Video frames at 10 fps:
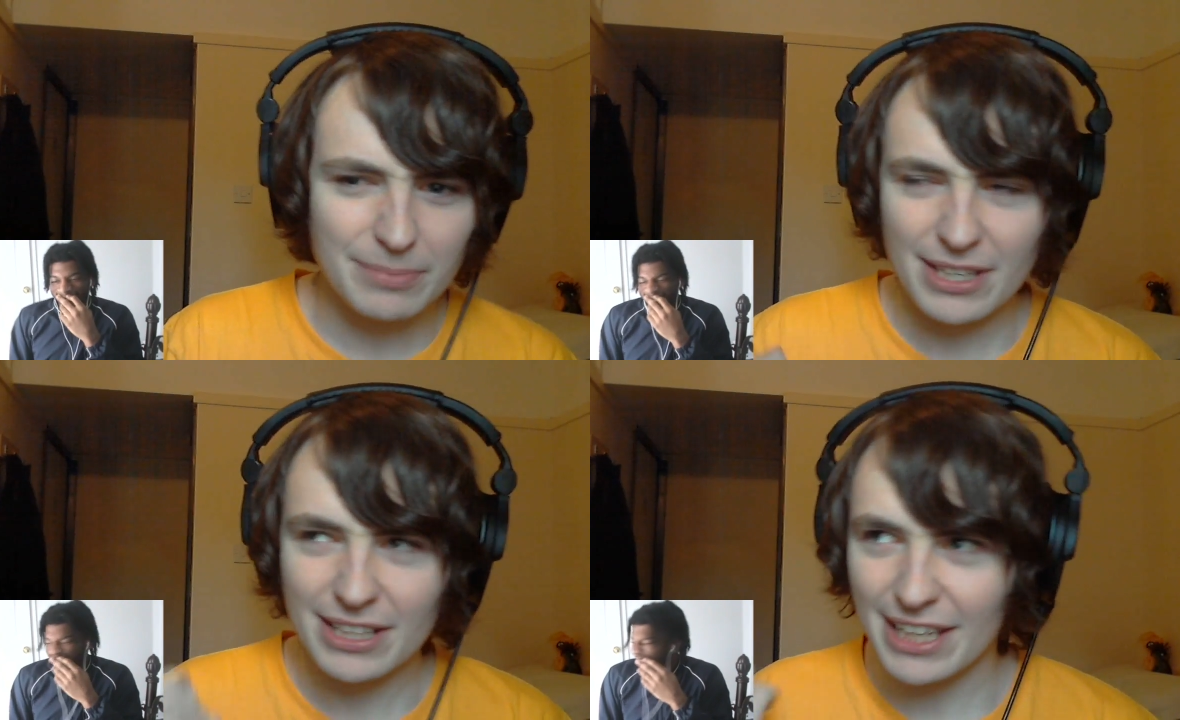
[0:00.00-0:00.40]

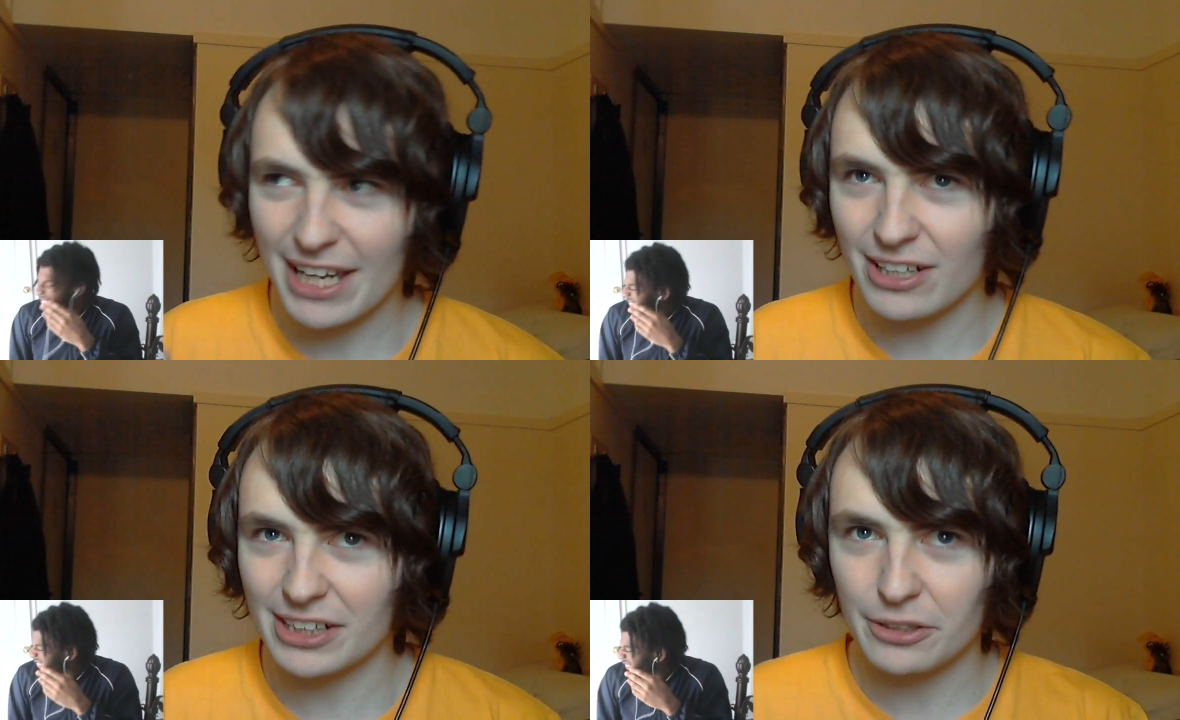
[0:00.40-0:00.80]
Speaker 1: But then
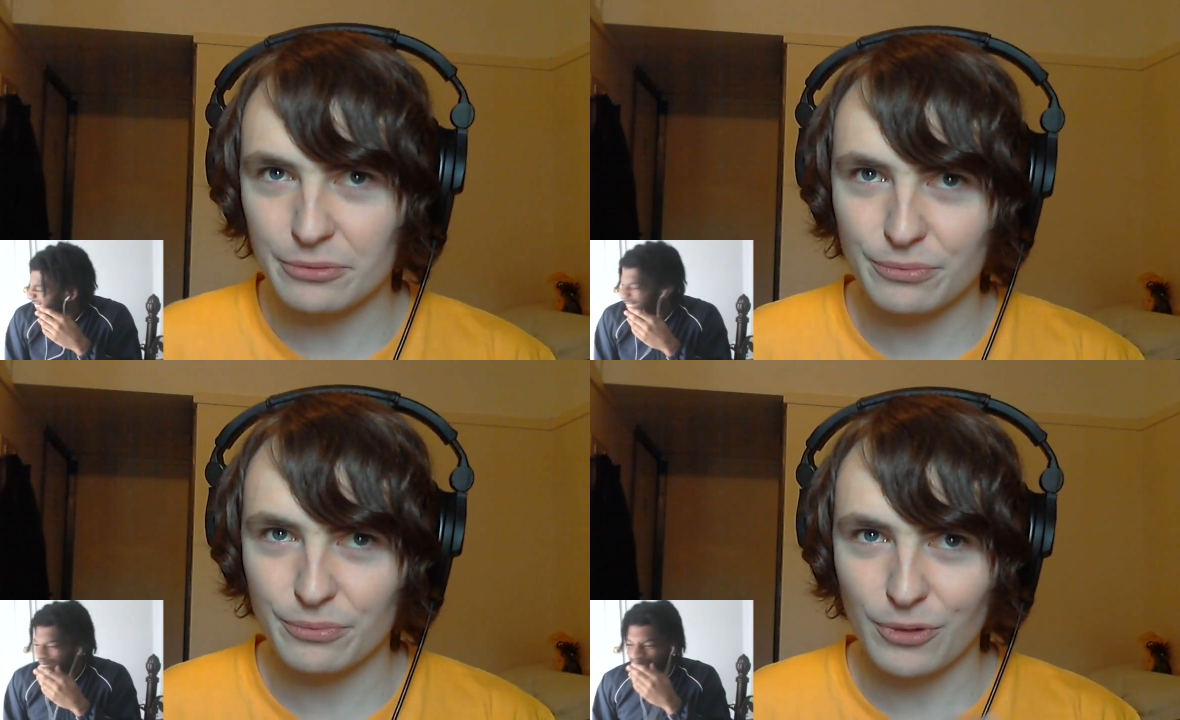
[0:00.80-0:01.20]
again, I
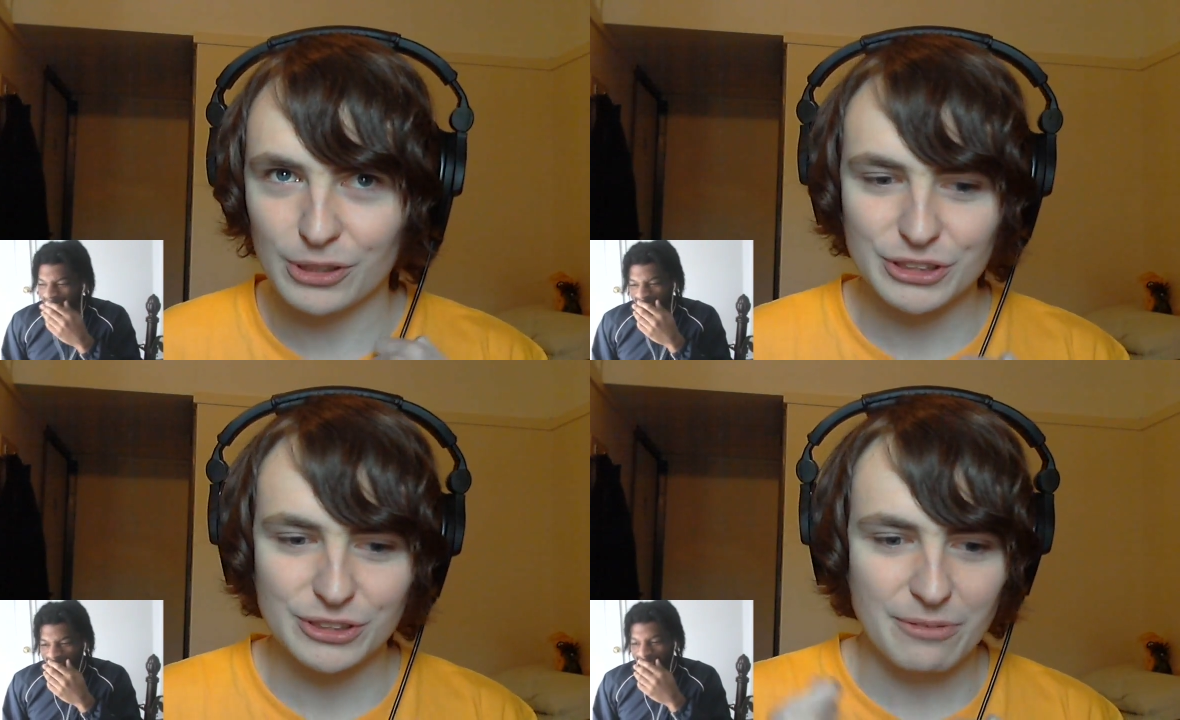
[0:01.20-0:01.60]
don't
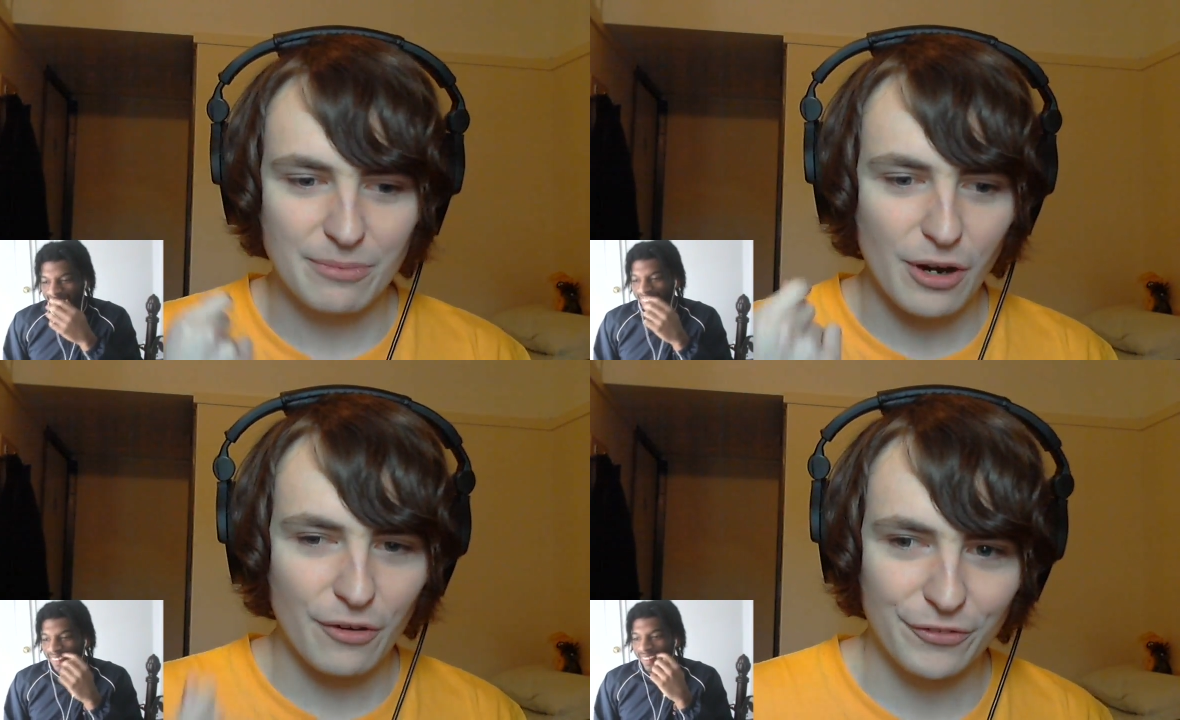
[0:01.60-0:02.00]
watch
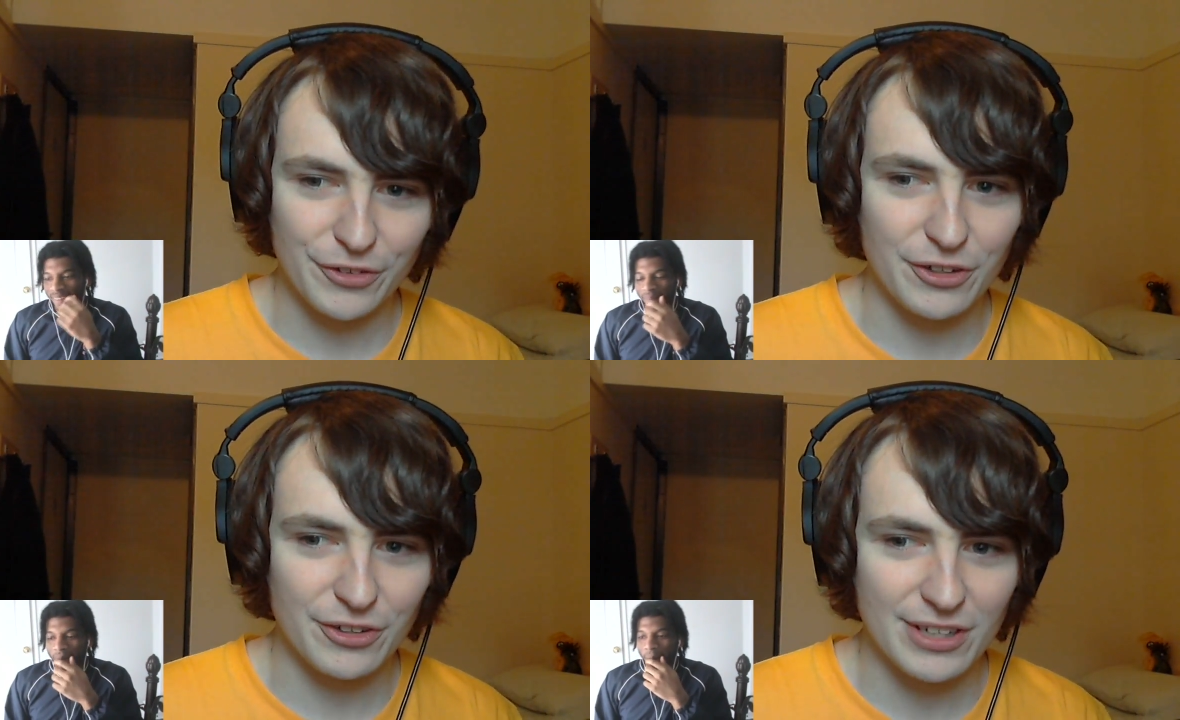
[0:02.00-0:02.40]
them
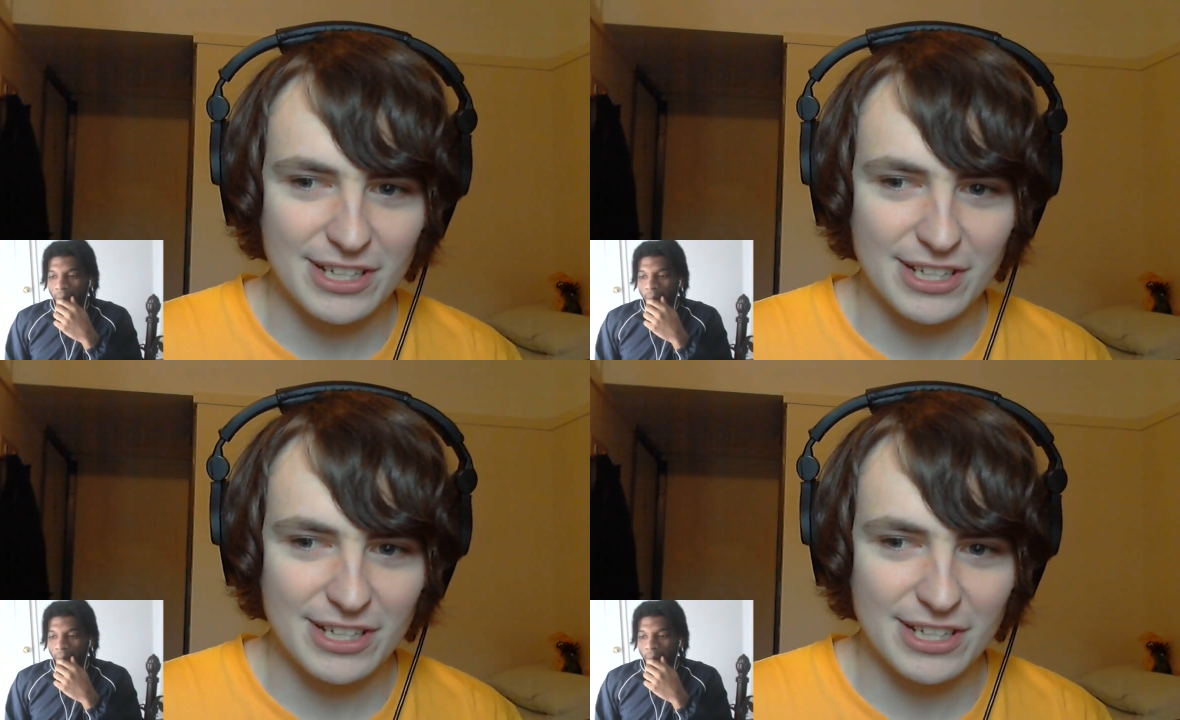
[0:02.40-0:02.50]
often.